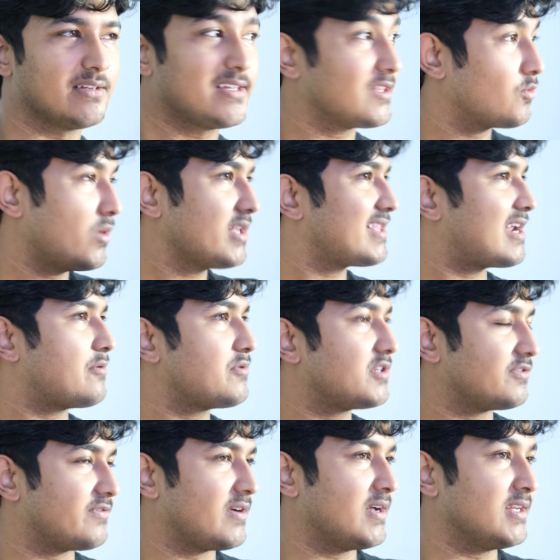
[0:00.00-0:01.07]
And the way that I would
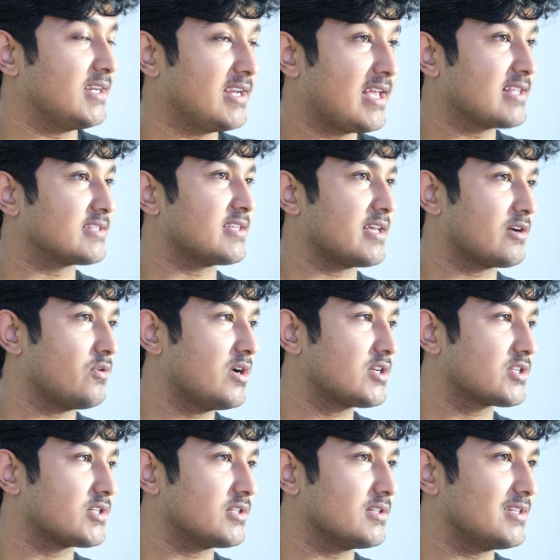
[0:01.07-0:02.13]
define and answer that
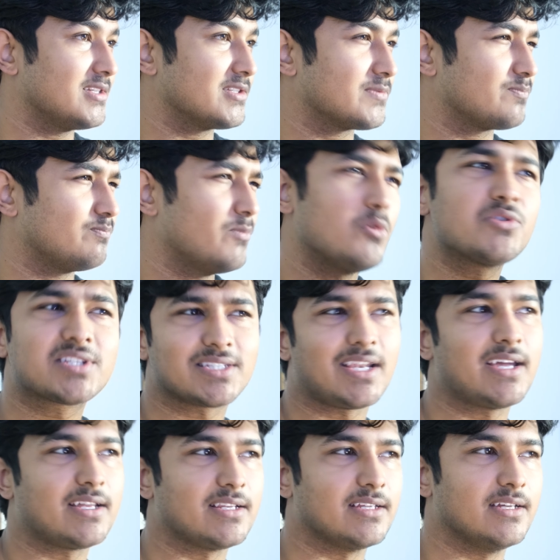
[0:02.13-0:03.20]
question is most
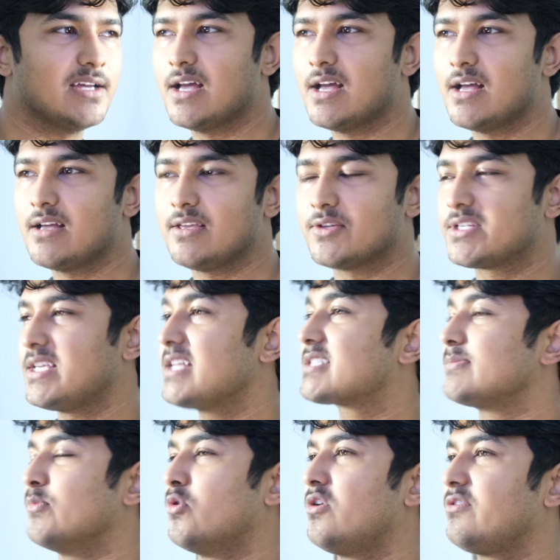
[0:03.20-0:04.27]
likely. You see, it's
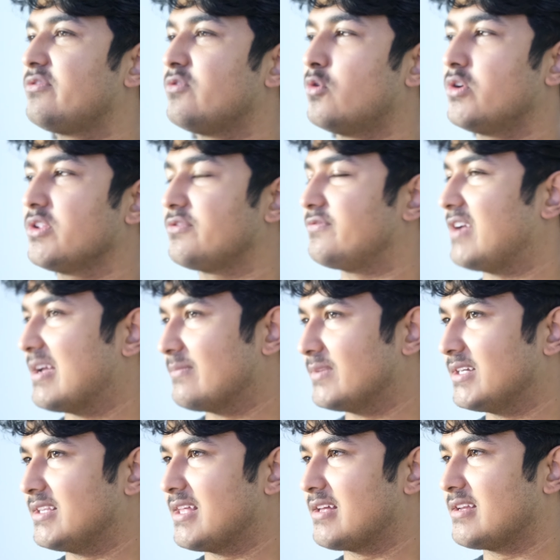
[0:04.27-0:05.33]
more for the
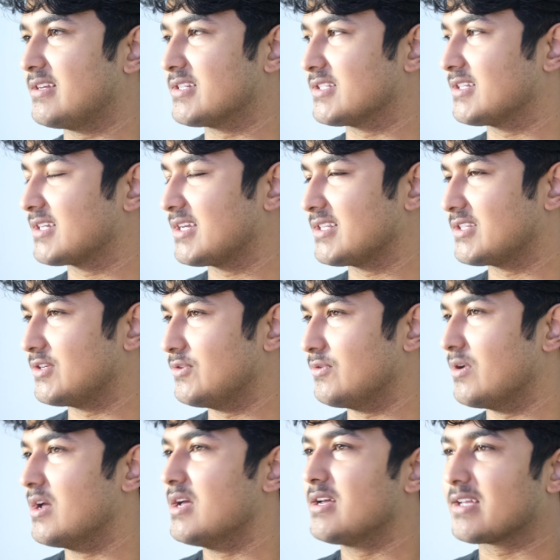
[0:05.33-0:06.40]
family that is looking to
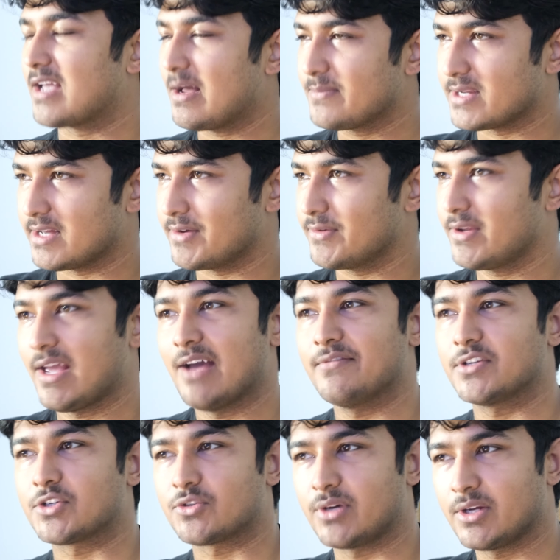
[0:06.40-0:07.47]
calm down, have a
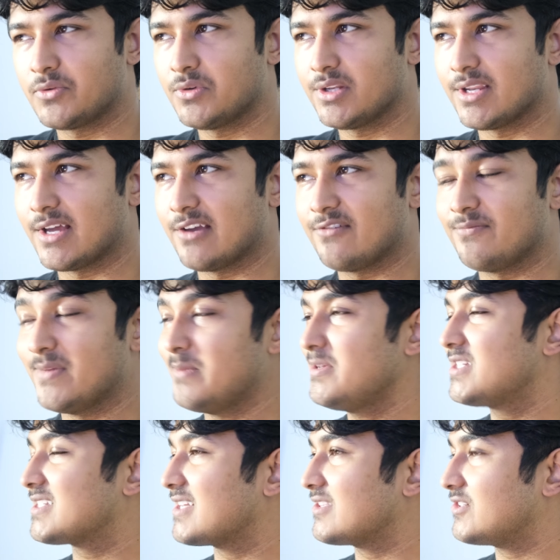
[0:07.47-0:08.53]
tranquil life, maybe
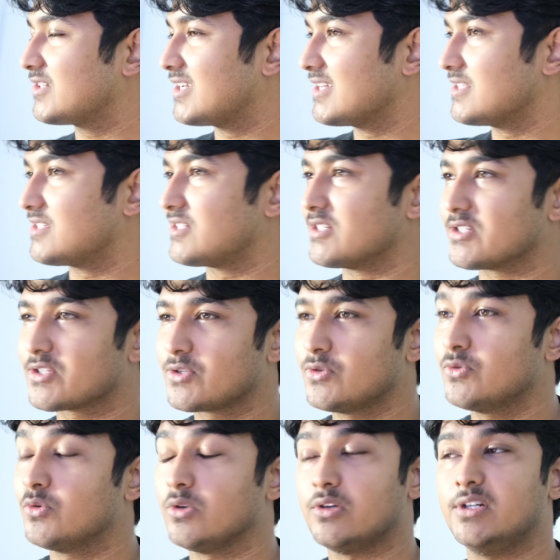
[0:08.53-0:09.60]
send their kids to
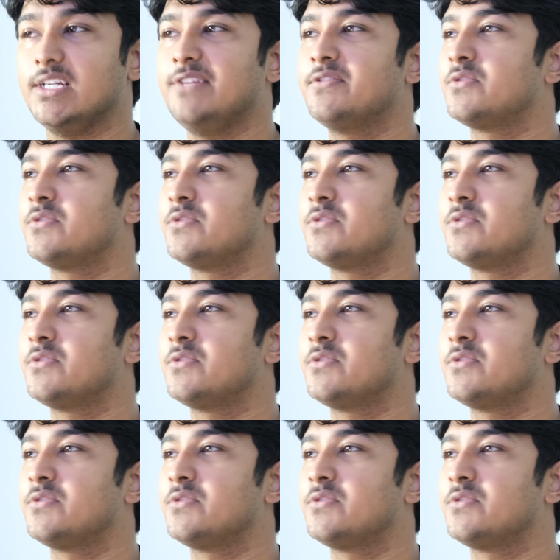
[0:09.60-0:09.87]
school or even